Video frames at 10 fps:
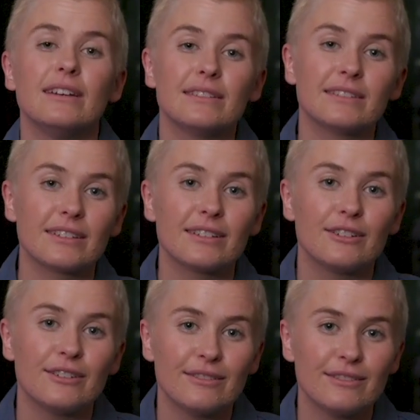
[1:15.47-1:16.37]
It's a
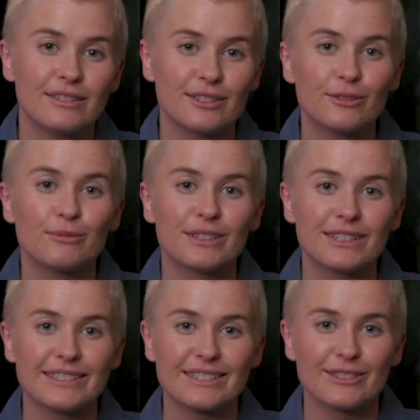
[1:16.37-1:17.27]
it's a good one
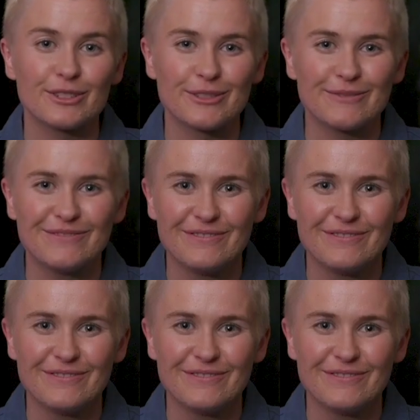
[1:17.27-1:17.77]
to listen to.